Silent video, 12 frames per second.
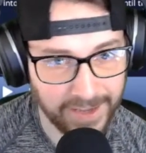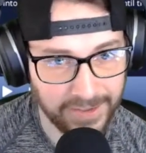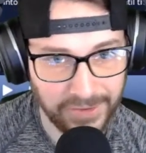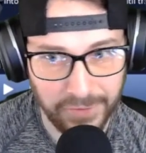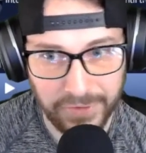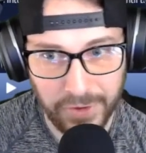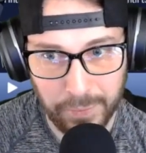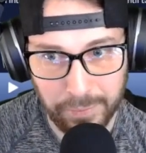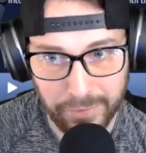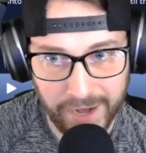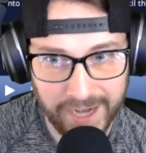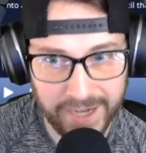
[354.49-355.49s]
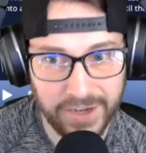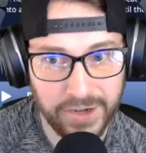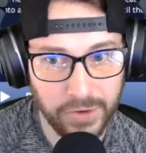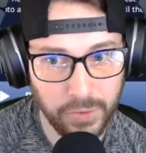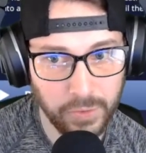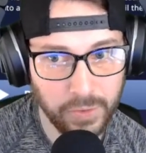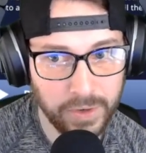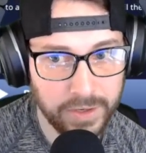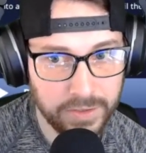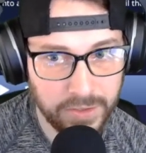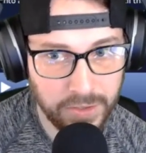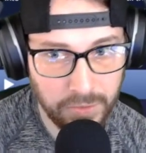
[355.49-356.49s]
So if you're brand new
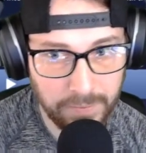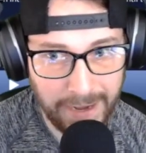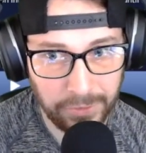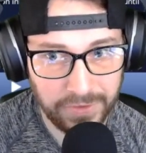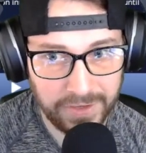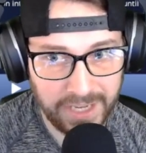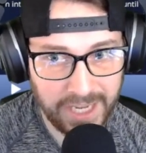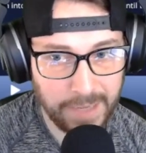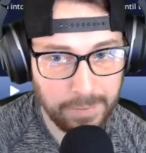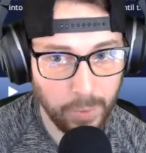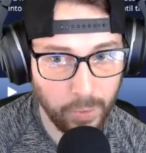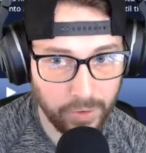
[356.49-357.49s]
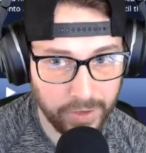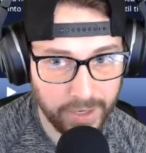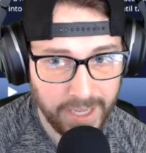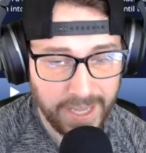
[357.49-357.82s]
to mouse and keyboard,